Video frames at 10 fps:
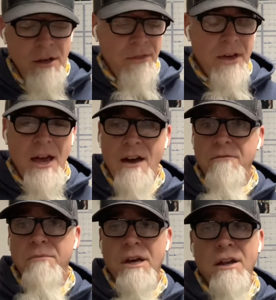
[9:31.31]
They
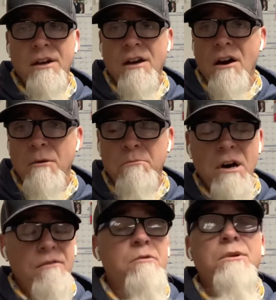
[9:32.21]
have gone
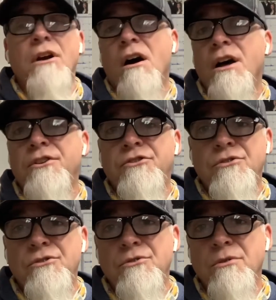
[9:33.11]
above and beyond
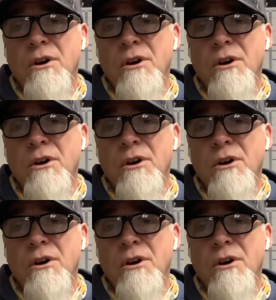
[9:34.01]
to